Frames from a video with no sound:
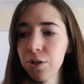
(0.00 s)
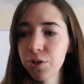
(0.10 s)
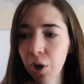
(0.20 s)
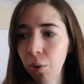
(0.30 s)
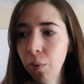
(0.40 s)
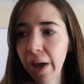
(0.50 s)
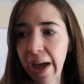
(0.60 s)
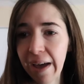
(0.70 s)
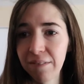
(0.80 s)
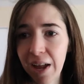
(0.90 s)
don't
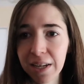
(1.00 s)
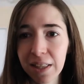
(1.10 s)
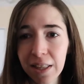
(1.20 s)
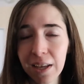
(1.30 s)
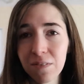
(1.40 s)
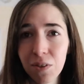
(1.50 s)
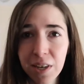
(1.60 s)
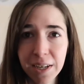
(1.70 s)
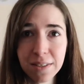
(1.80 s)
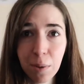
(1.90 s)
have anything for the
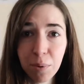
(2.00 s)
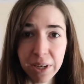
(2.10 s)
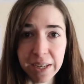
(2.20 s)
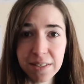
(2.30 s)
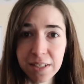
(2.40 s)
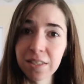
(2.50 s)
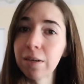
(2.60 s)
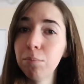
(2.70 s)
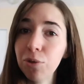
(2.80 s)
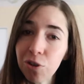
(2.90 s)
next couple days that's
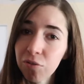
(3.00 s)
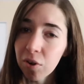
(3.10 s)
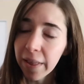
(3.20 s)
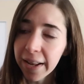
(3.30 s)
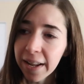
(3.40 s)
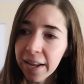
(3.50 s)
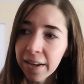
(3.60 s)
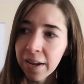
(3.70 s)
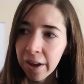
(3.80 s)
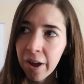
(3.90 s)
like move
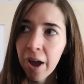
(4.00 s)
related.